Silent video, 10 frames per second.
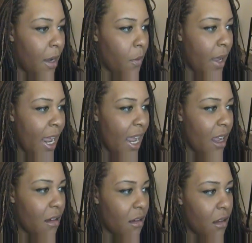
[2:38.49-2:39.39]
my
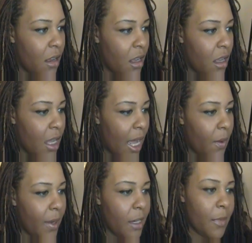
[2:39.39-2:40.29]
weight,
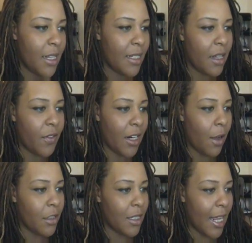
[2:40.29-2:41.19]
I weighed myself and
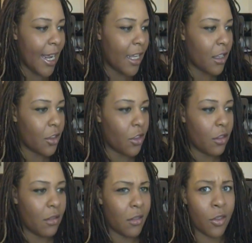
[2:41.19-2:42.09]
I was like
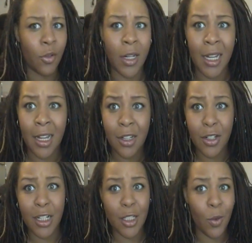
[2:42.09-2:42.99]

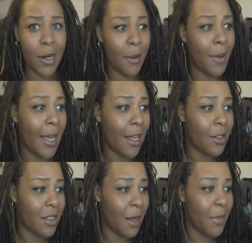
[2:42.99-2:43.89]
320
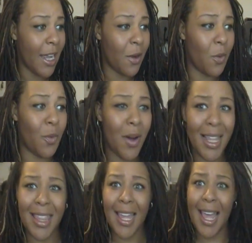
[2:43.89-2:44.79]
pounds and I'm like,
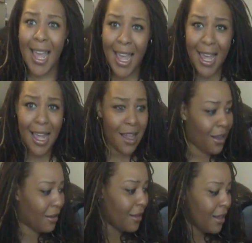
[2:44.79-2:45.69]
what the
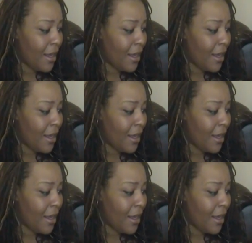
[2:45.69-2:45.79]
hell?